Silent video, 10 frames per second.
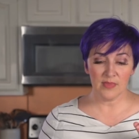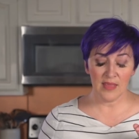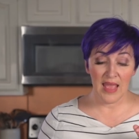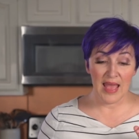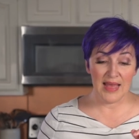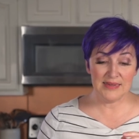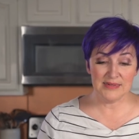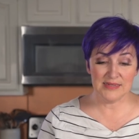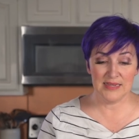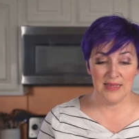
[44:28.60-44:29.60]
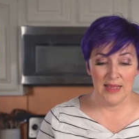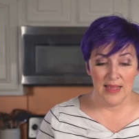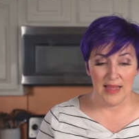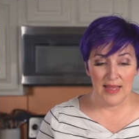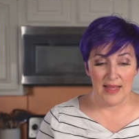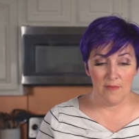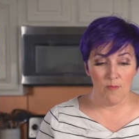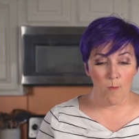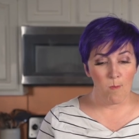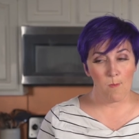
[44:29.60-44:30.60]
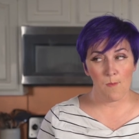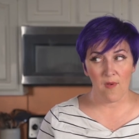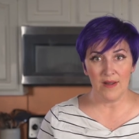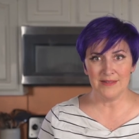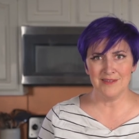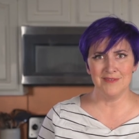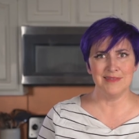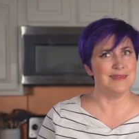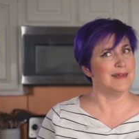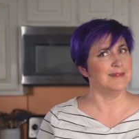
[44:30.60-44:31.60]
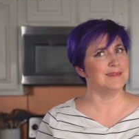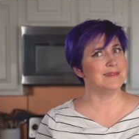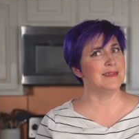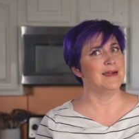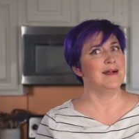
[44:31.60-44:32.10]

And can I think of anything else?